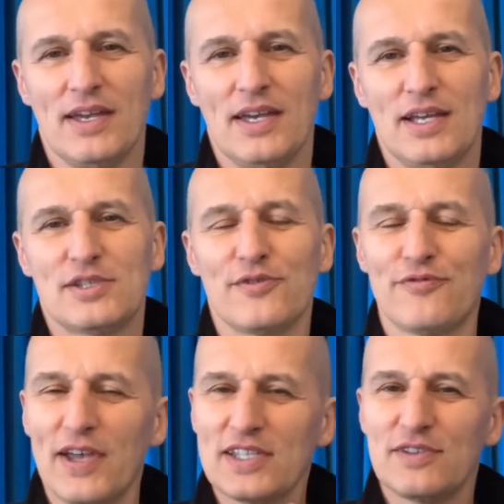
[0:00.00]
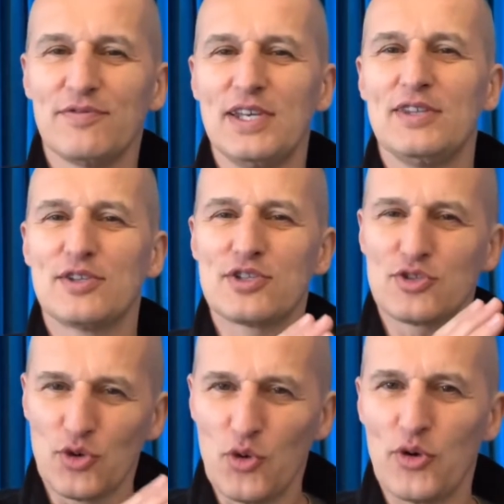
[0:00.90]
It's effectively the
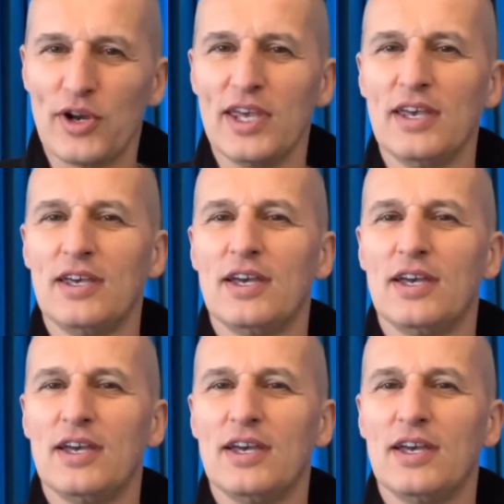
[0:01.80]
story